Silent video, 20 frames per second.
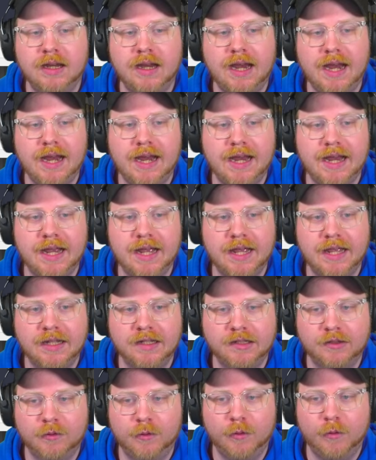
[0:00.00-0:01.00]

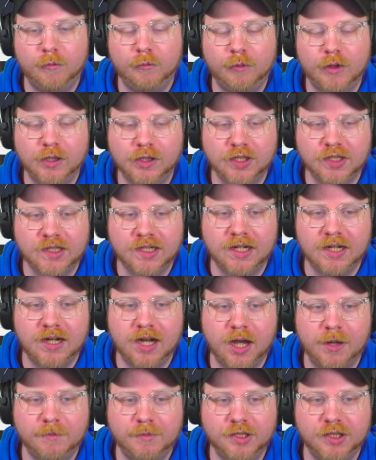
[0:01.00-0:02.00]
And we're just going to
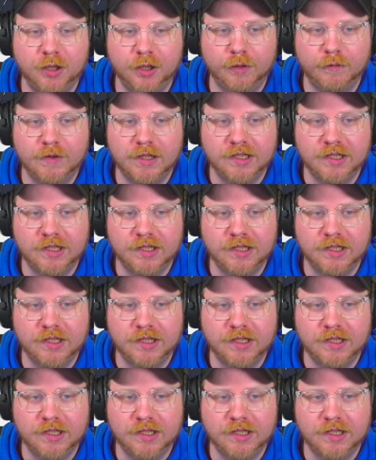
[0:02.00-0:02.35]
observe